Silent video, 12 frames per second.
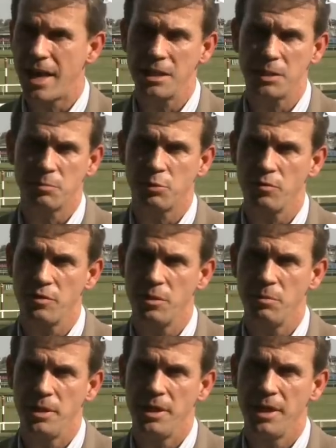That has proven
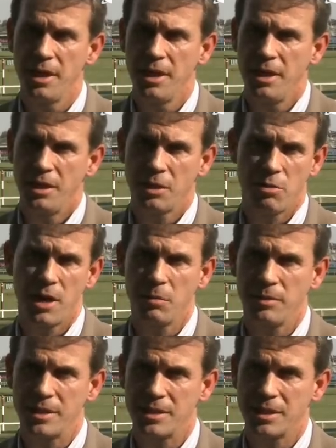to be
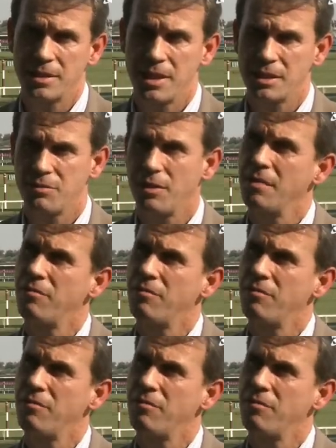incredibly successful.